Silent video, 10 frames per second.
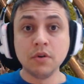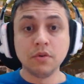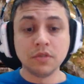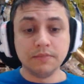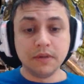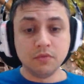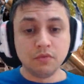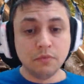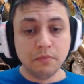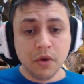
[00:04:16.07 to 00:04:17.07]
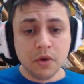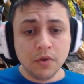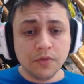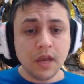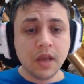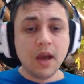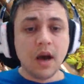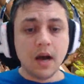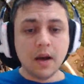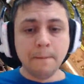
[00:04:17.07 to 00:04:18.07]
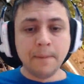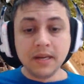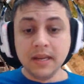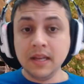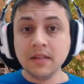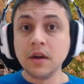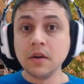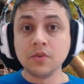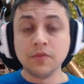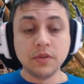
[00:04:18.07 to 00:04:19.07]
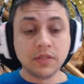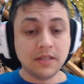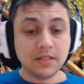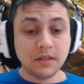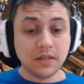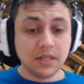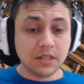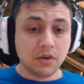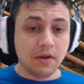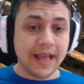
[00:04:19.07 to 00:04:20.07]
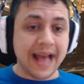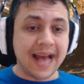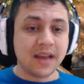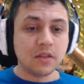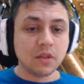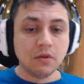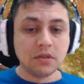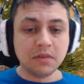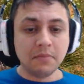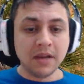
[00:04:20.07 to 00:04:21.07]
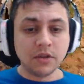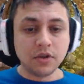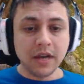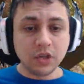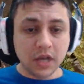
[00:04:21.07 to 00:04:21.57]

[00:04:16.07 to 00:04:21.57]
Those have been removed, but in Darkness Falls they still exist, so I added those in my trench.